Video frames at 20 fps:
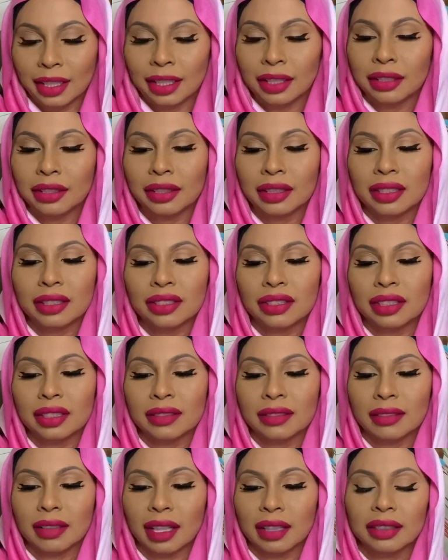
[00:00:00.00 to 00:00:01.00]
You can
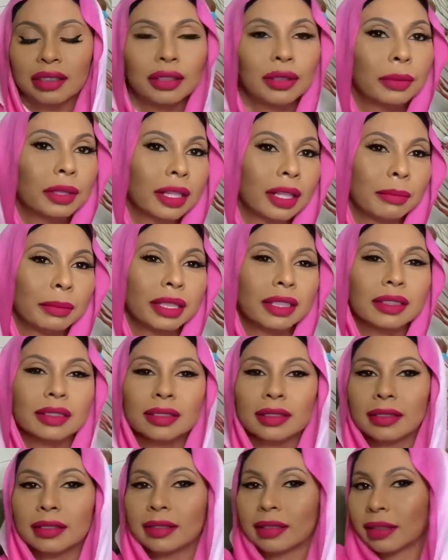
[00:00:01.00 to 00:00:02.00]
just, you know what, I'll make this
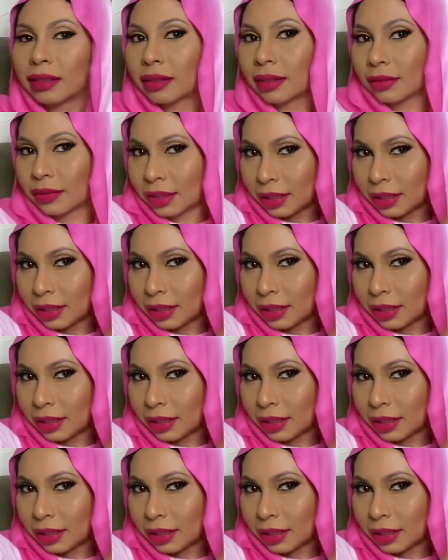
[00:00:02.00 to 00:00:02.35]
the scent of the